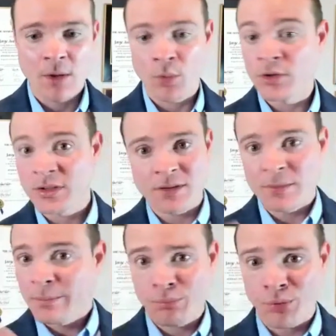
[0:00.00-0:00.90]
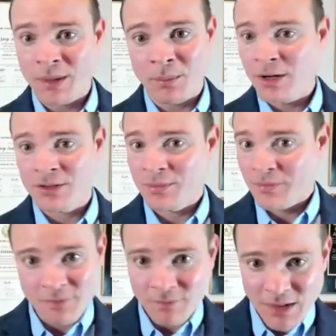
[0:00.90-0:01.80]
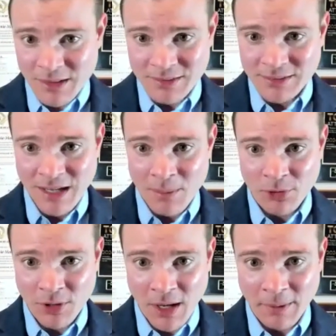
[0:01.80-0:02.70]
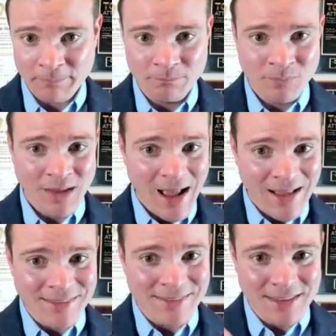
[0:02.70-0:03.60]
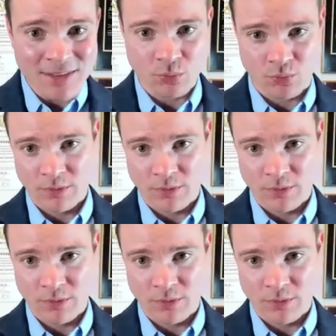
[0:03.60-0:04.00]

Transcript: which is pretty much the same thing as this